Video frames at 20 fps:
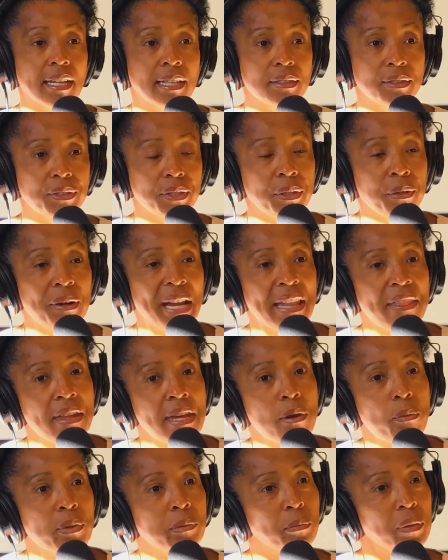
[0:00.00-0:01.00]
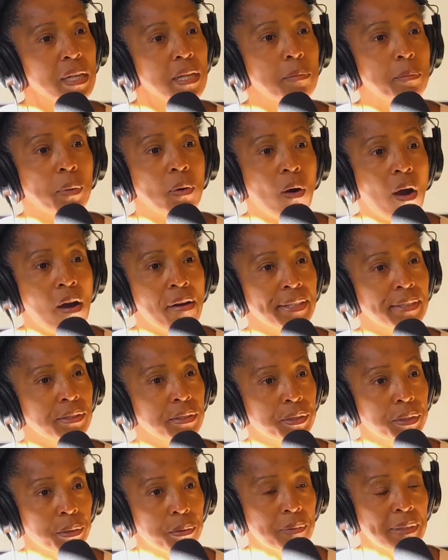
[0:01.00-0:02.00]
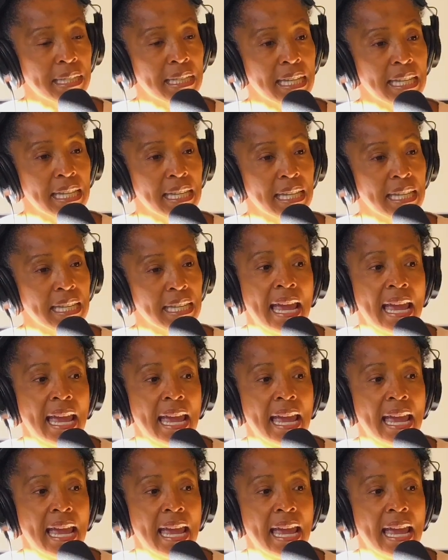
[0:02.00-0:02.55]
So I think when people aren't doing it,